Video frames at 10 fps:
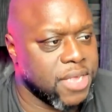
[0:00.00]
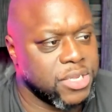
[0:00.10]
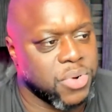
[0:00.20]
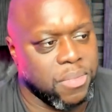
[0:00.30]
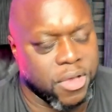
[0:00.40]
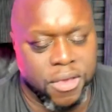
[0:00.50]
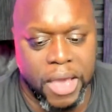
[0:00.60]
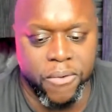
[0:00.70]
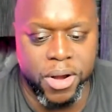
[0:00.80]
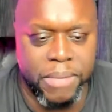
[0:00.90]
That's what I'm looking.
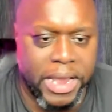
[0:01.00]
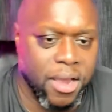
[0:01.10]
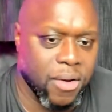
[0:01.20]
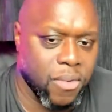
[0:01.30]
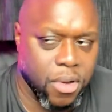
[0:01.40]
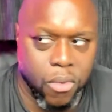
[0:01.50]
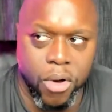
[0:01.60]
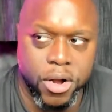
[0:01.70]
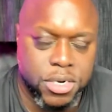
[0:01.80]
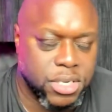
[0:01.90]
I want to buy a
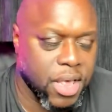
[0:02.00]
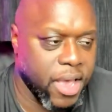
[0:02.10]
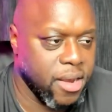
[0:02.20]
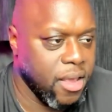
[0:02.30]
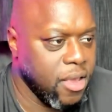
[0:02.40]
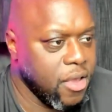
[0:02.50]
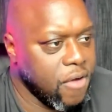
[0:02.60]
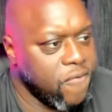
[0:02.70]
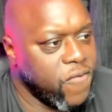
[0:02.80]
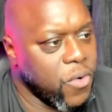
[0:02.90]
water slide
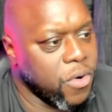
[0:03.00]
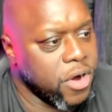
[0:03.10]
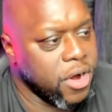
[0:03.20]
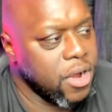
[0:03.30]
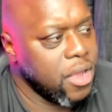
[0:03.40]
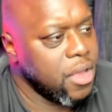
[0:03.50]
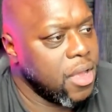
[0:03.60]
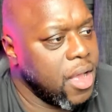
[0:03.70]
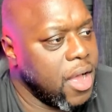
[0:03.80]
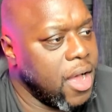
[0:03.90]
for
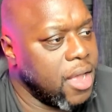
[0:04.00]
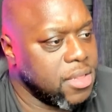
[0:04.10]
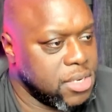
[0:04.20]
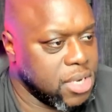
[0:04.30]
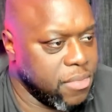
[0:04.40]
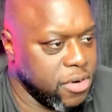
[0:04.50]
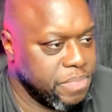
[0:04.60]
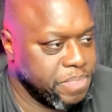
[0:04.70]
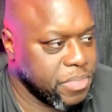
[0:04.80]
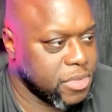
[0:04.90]
the summer.
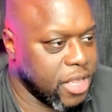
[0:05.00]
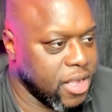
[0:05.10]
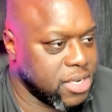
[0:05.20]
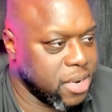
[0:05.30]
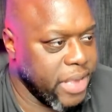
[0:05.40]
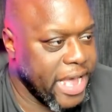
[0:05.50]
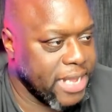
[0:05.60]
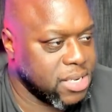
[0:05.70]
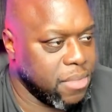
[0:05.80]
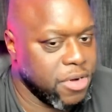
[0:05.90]
I think it's going to be a
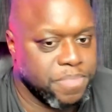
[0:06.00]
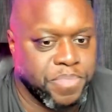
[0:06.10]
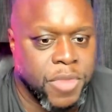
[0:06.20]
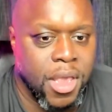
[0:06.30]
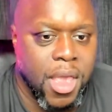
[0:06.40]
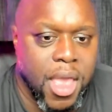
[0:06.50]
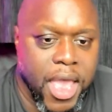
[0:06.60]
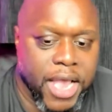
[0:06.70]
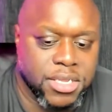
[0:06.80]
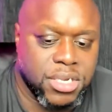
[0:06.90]
hot summer.
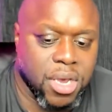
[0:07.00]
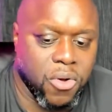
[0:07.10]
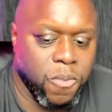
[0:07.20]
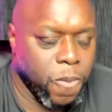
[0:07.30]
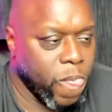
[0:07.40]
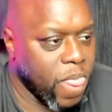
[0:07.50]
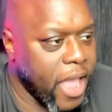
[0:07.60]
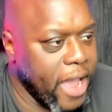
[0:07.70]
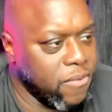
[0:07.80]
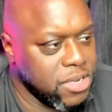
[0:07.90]
And so
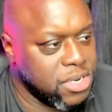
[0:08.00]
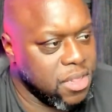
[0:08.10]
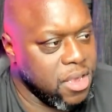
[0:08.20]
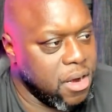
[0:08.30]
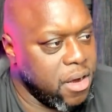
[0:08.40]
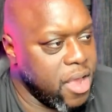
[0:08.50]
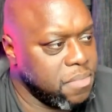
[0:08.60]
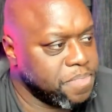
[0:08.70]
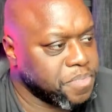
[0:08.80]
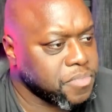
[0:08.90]
I went to the
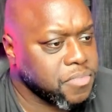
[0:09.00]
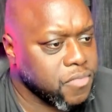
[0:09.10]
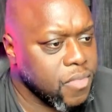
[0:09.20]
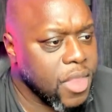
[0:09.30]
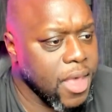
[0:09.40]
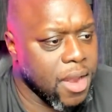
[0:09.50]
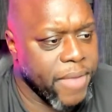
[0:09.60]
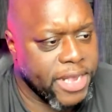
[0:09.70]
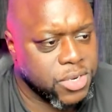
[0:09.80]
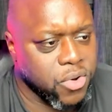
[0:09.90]
internet and
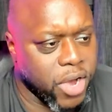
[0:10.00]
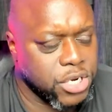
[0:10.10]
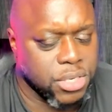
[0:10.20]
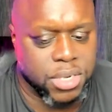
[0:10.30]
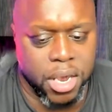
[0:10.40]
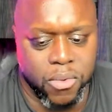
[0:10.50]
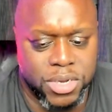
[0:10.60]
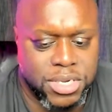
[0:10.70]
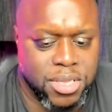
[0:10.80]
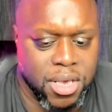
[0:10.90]
I'm asking questions like,
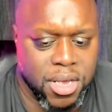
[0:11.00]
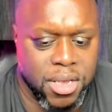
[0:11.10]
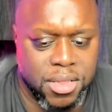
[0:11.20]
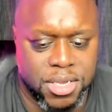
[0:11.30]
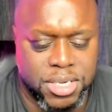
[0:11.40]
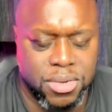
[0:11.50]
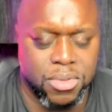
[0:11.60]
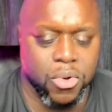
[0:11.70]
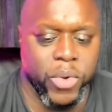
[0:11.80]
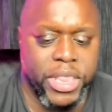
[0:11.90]
what's the
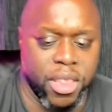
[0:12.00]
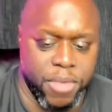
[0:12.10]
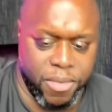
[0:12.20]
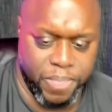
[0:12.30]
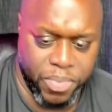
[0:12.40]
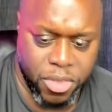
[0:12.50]
weight limit?